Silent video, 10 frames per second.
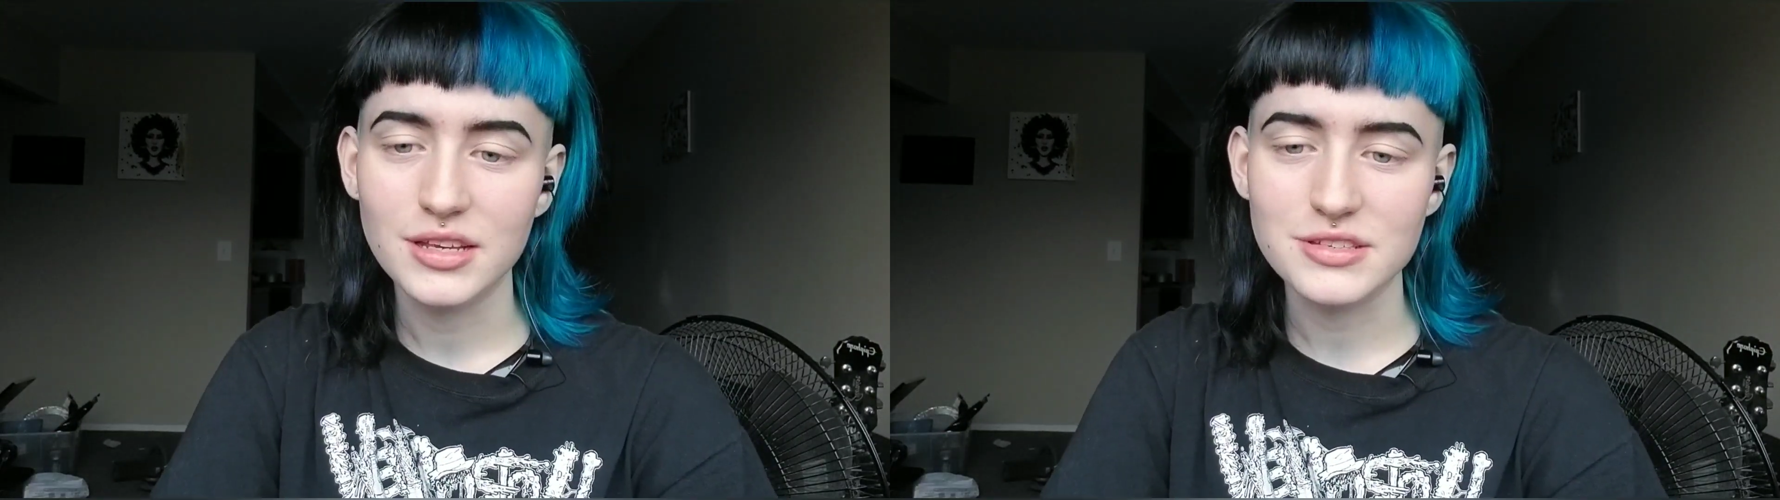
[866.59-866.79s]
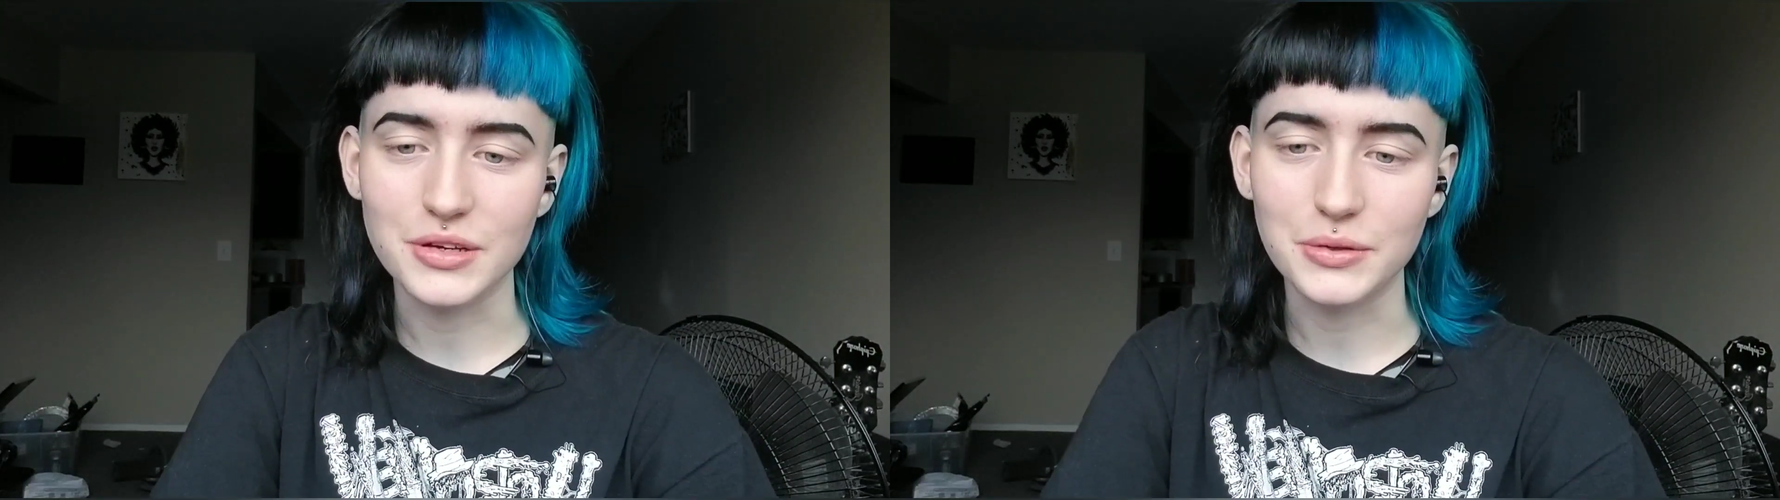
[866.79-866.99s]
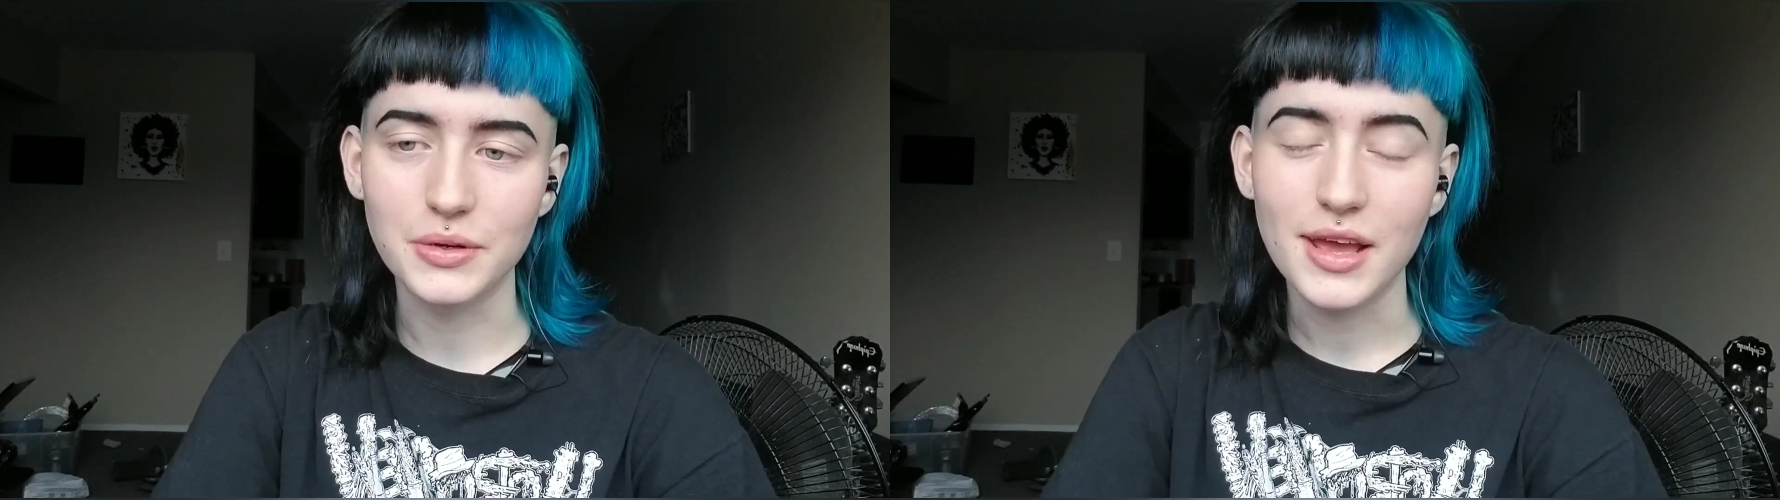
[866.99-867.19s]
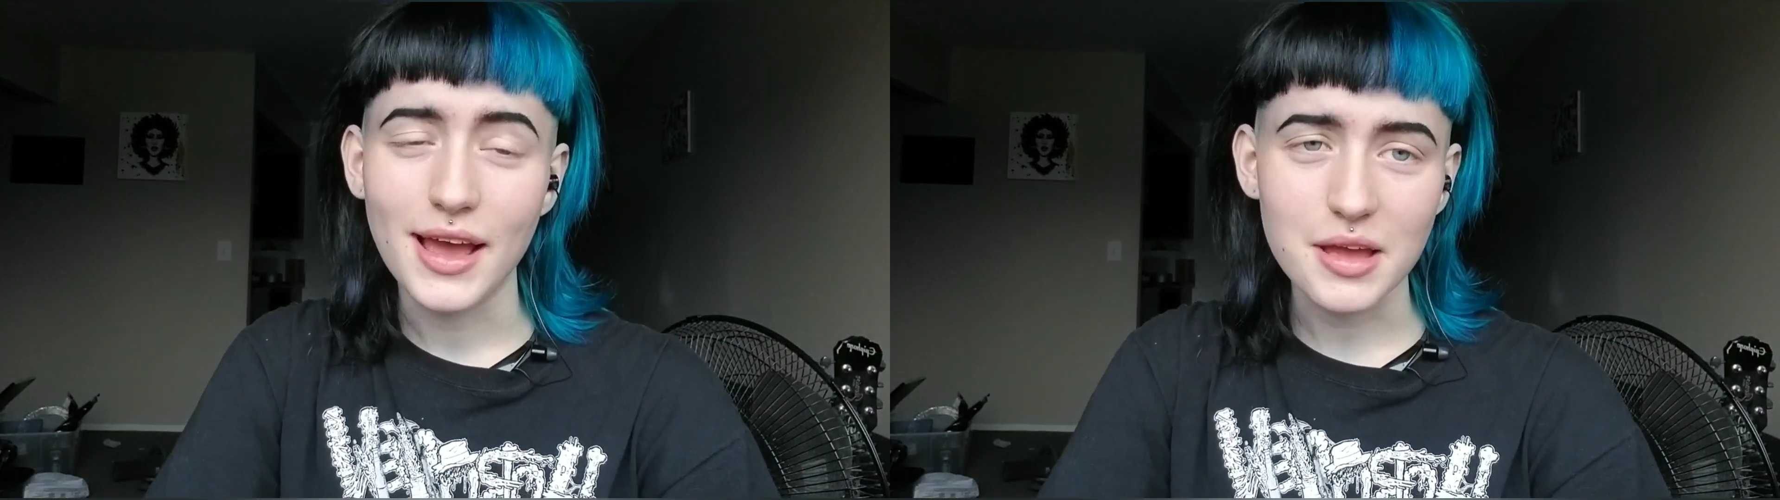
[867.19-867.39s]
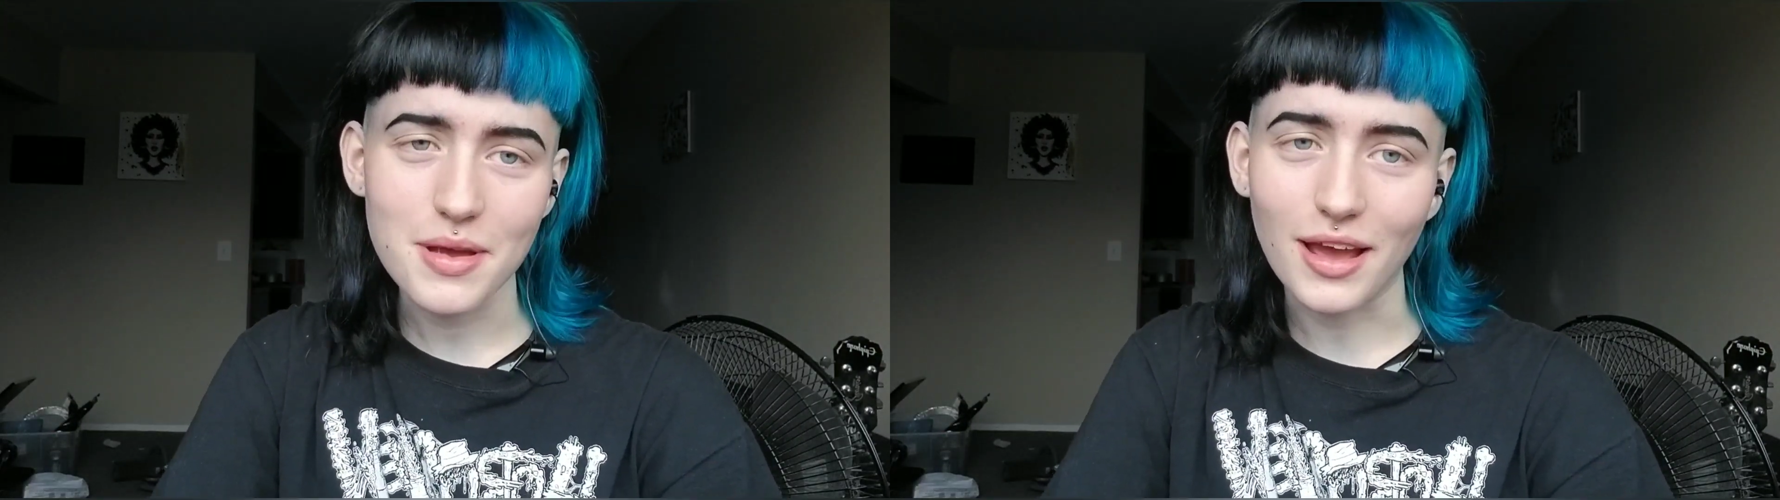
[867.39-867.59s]
So
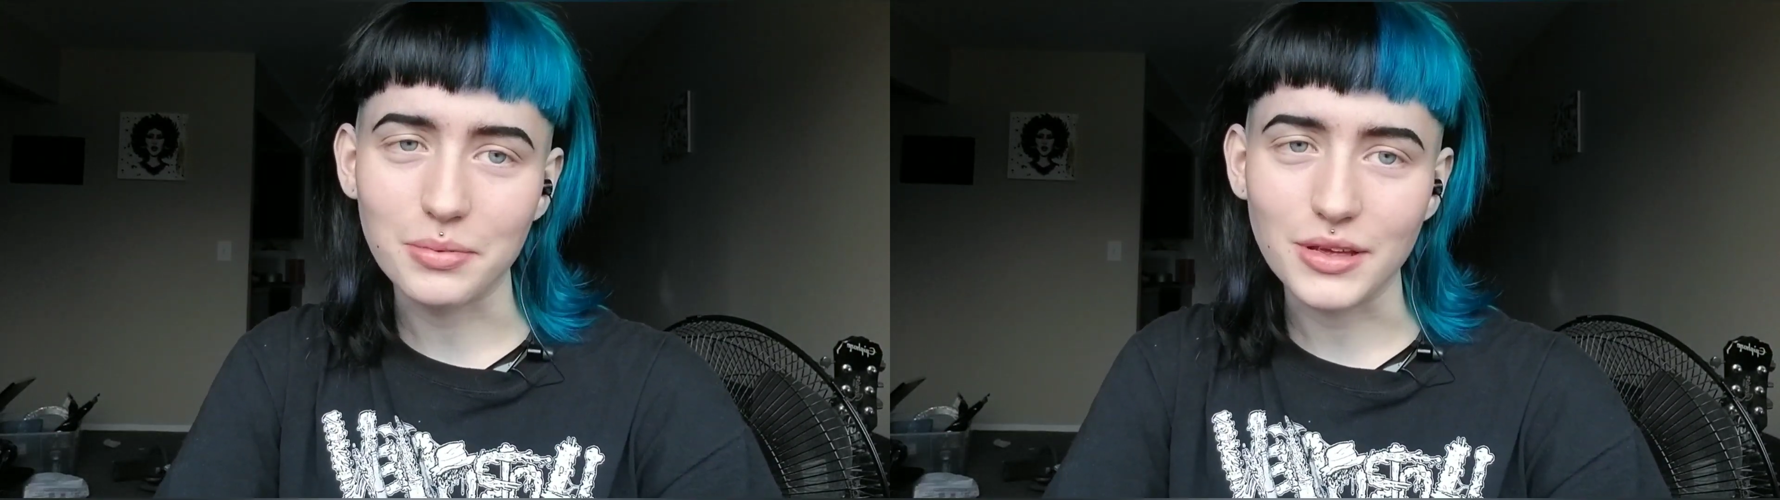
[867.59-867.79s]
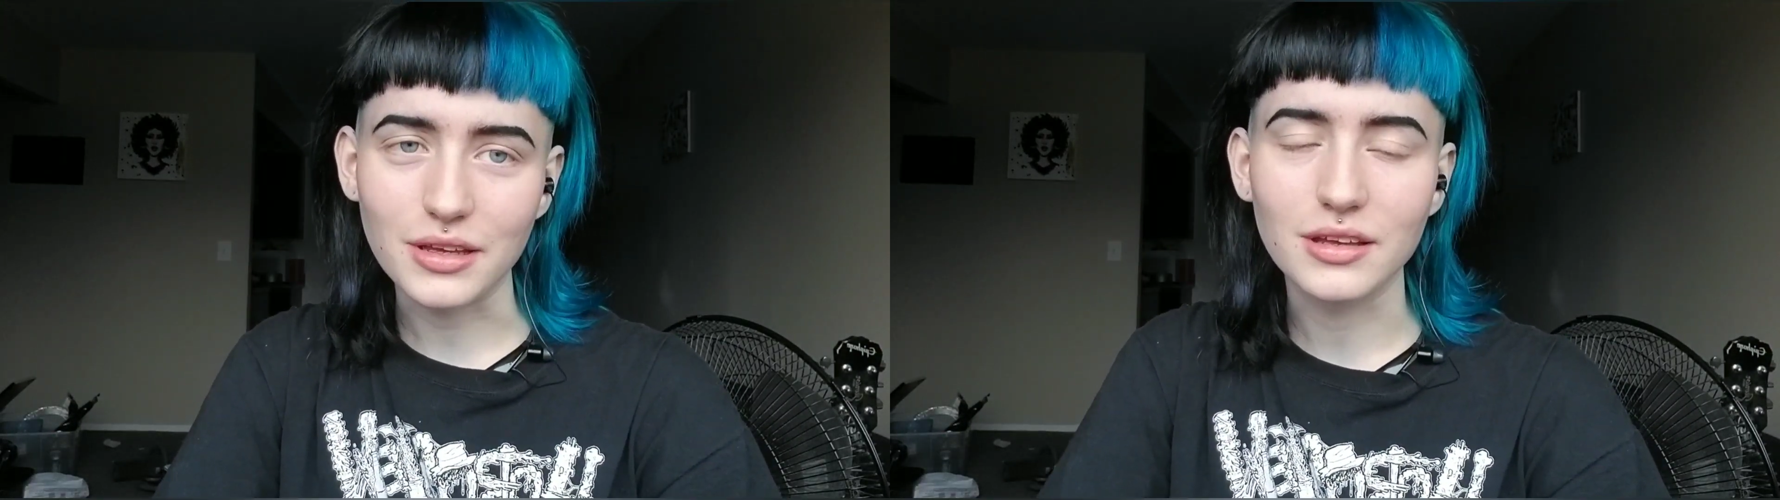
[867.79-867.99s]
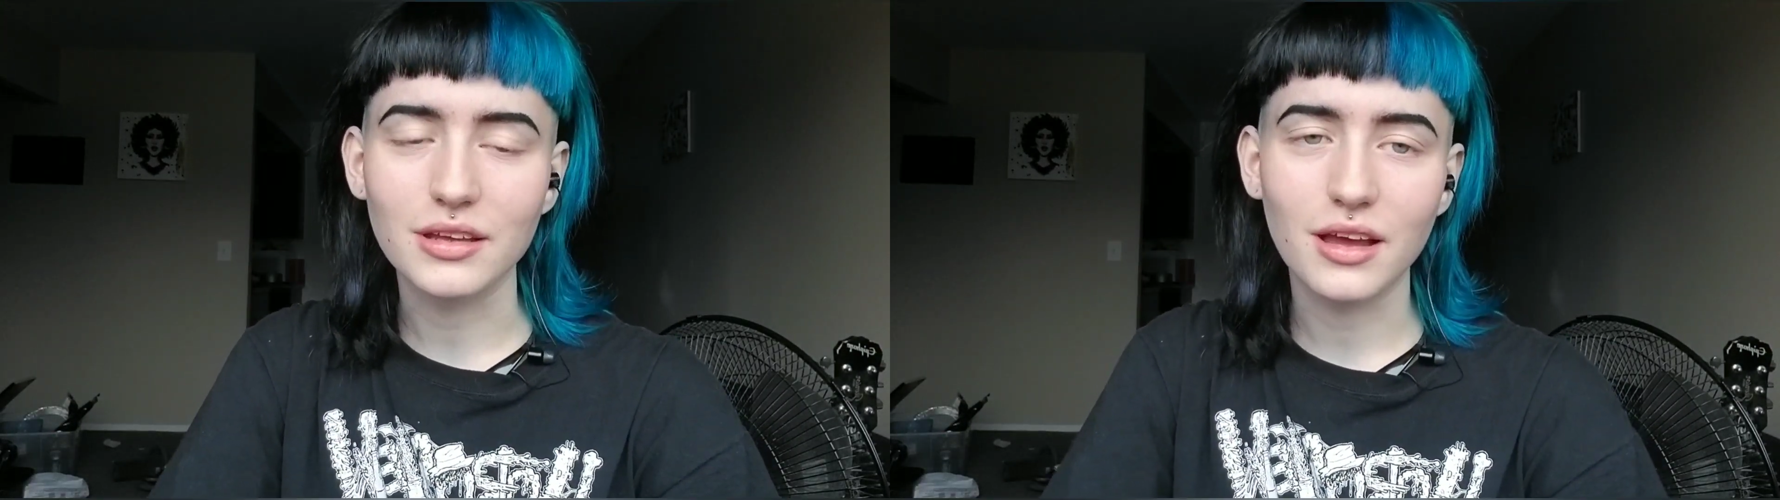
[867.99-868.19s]
I'm happy.